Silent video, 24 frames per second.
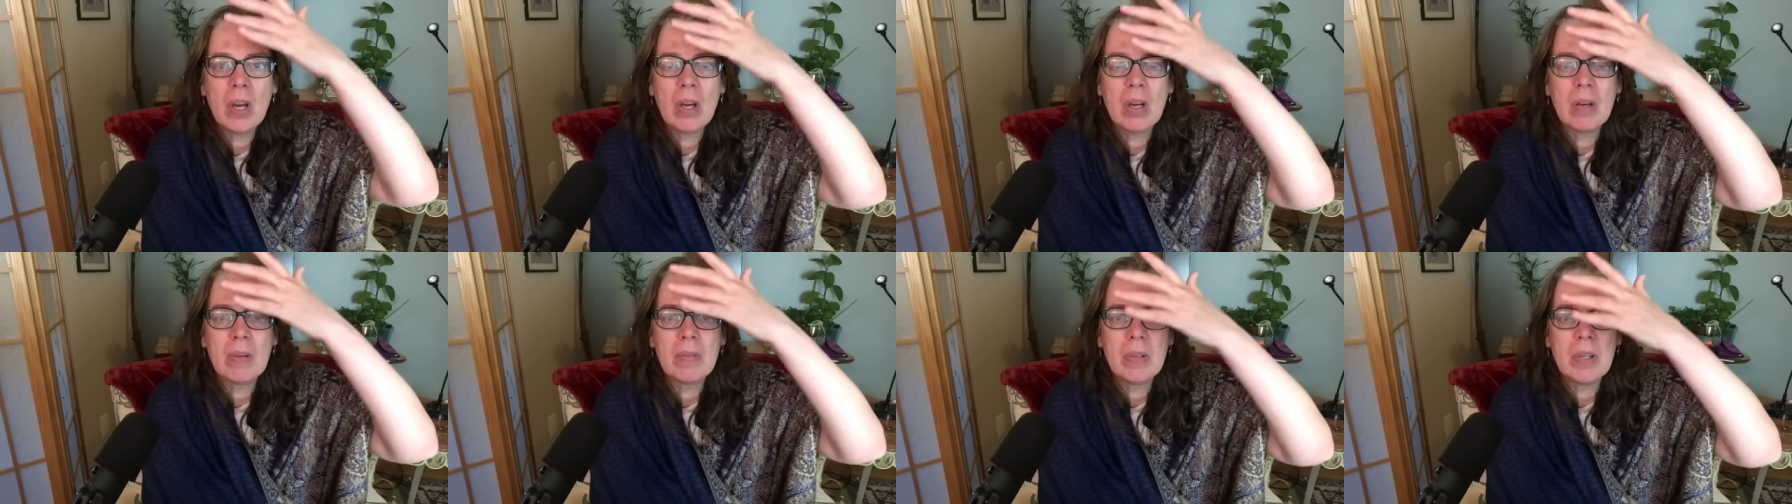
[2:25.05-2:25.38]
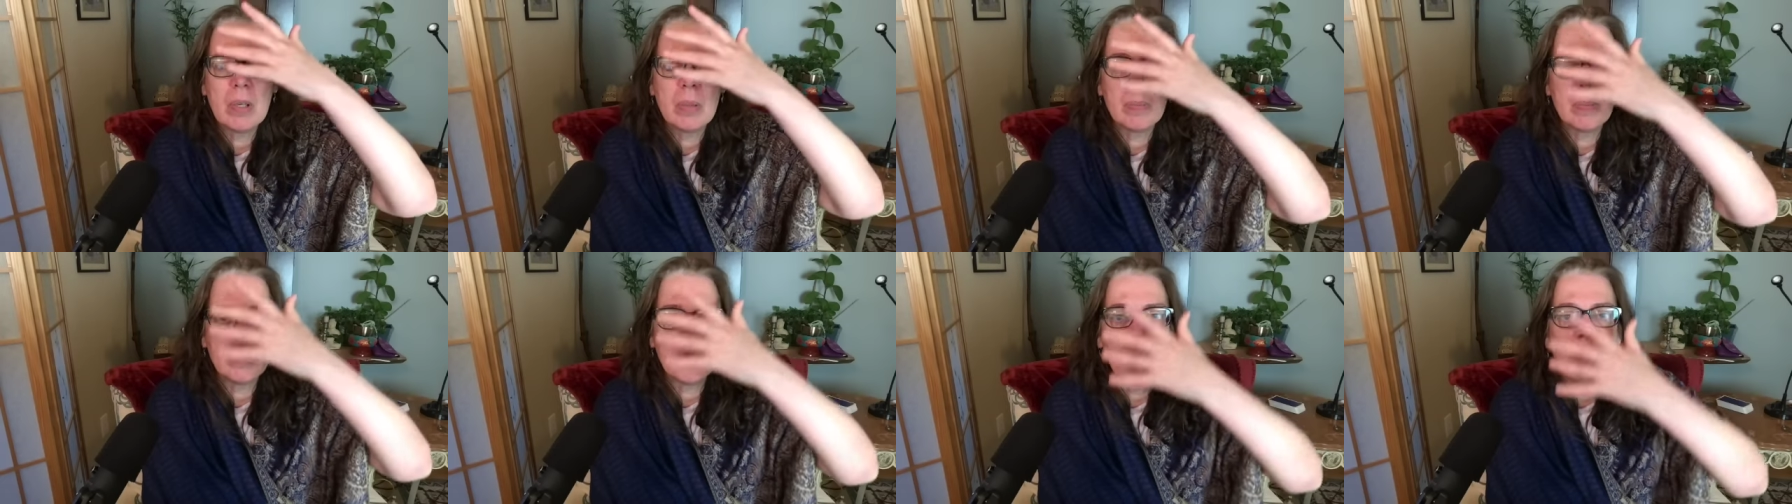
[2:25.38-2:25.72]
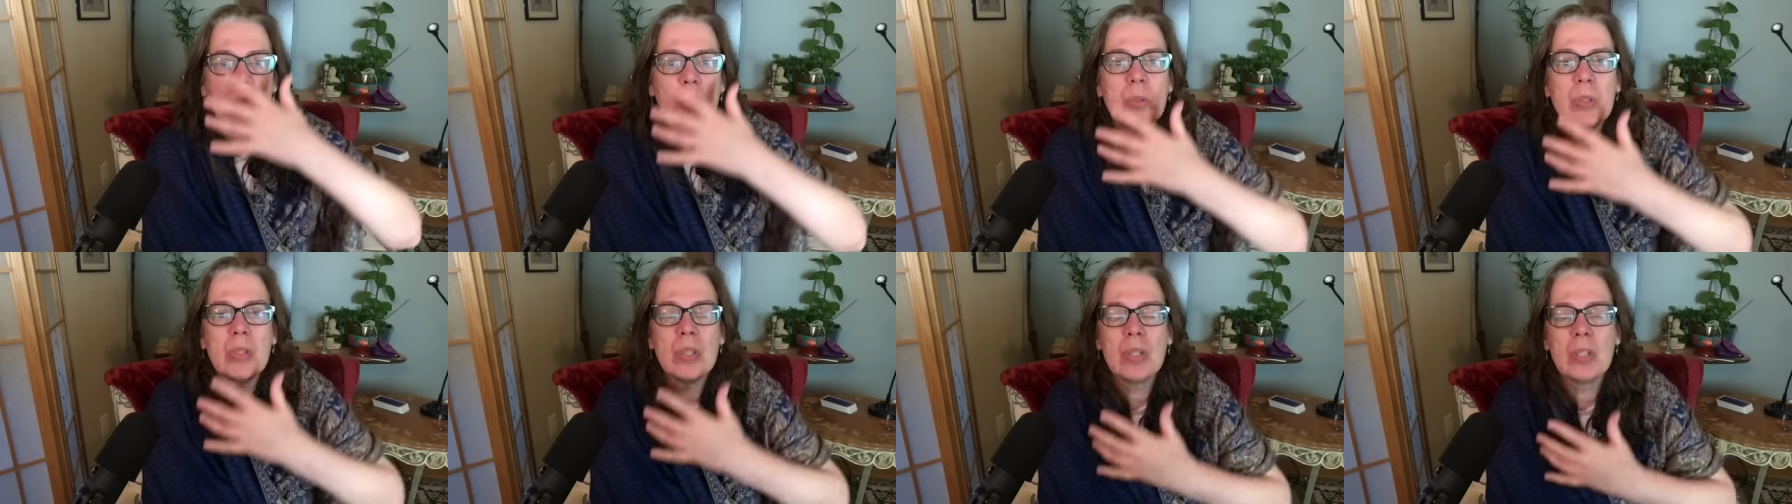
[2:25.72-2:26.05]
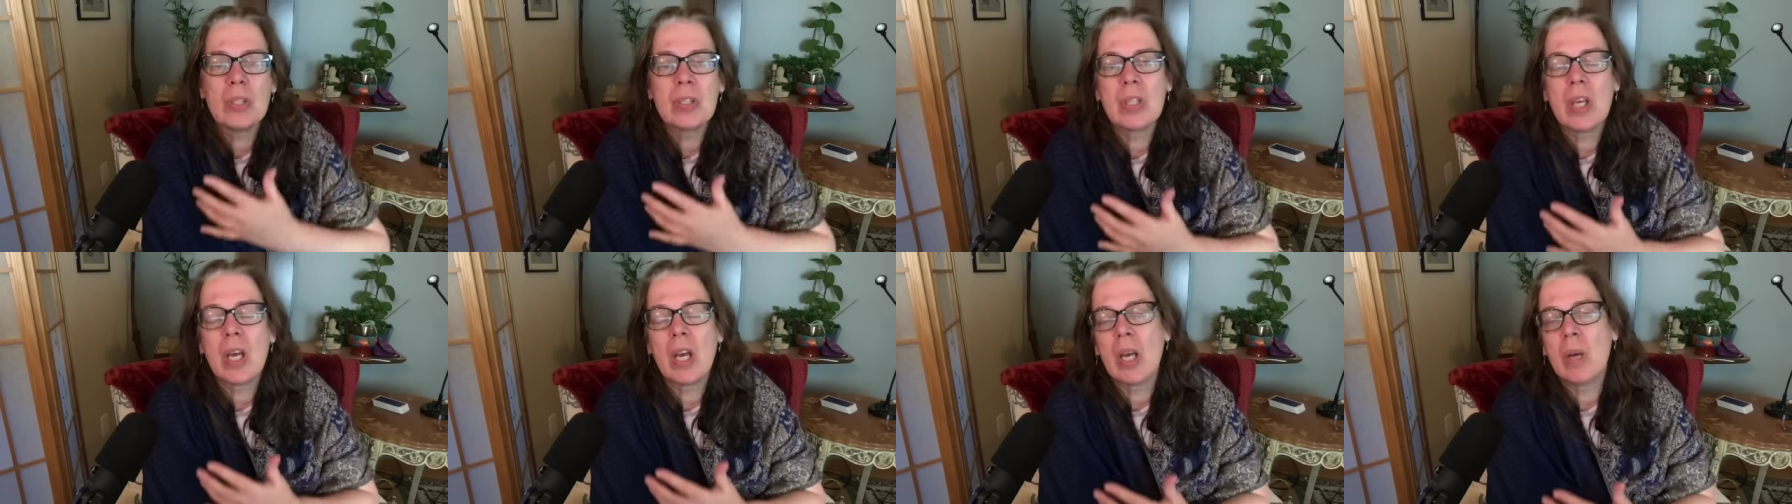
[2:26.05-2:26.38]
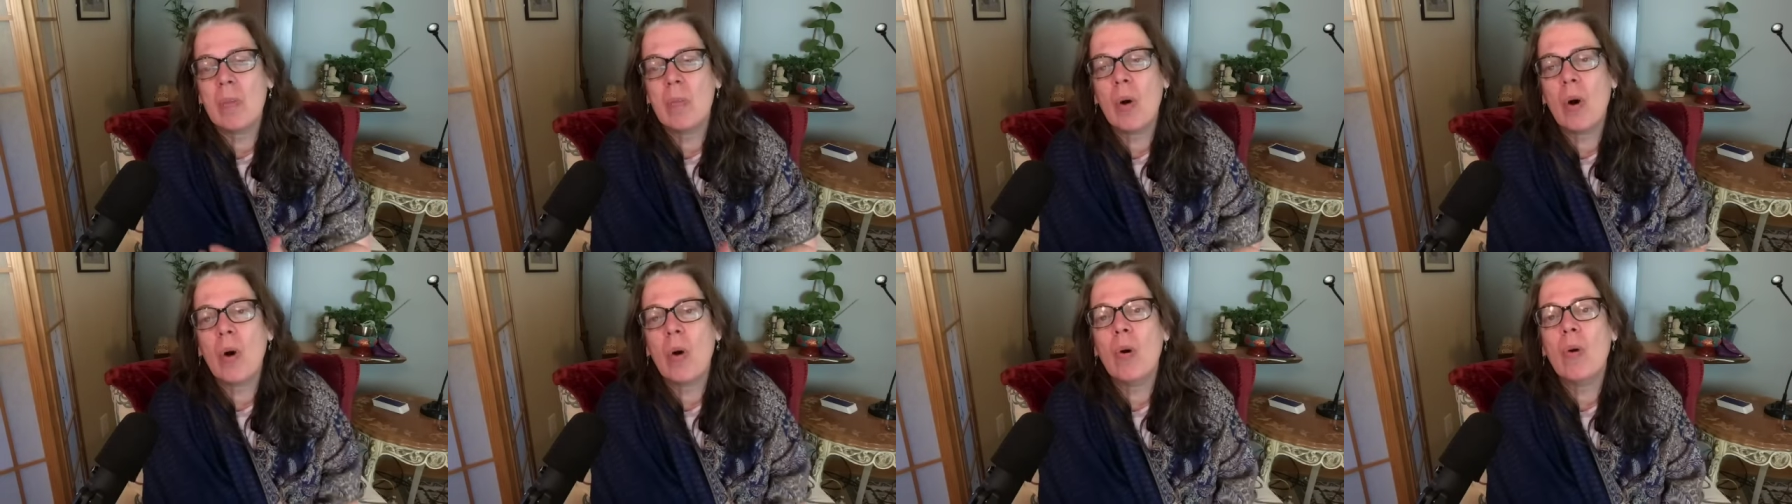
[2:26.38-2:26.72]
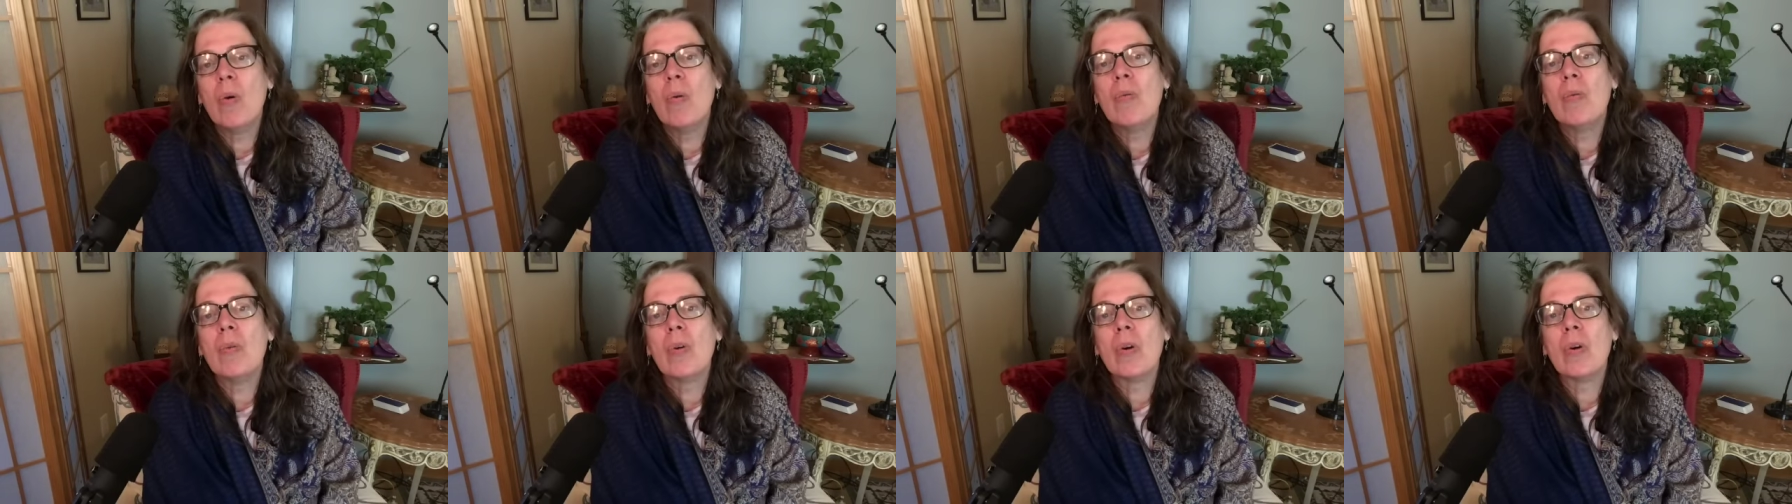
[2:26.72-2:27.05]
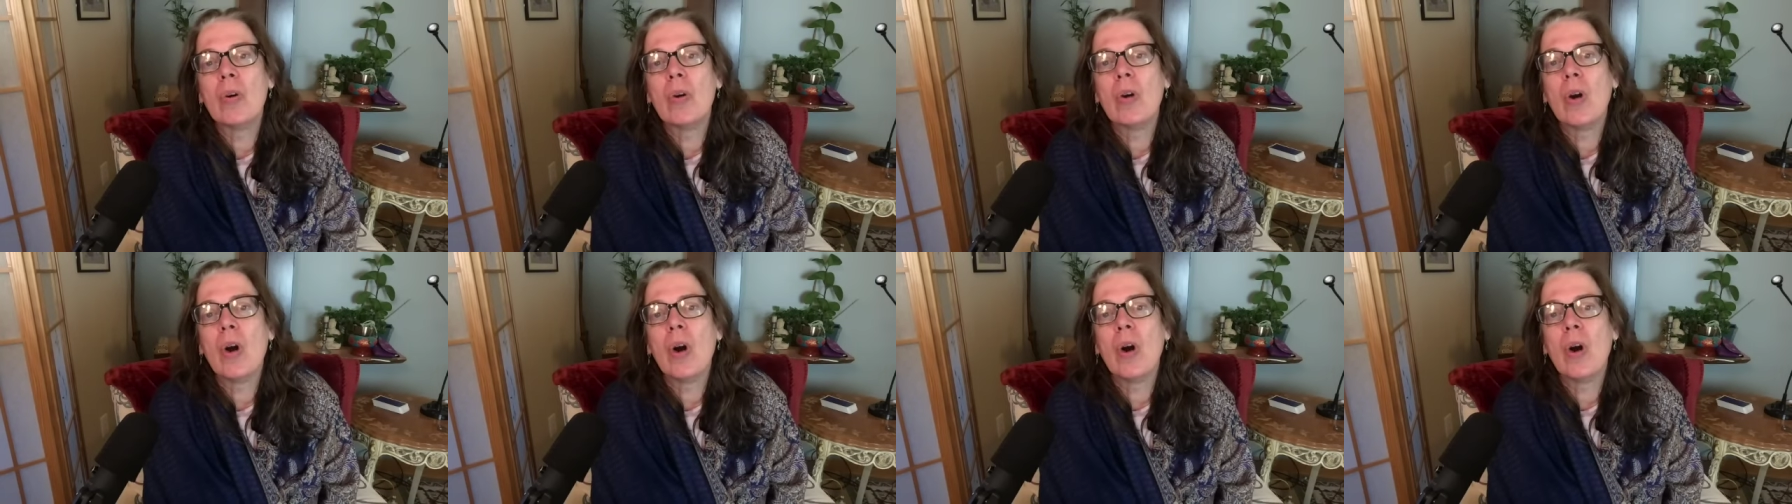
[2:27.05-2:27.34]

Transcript: of hypnosis came over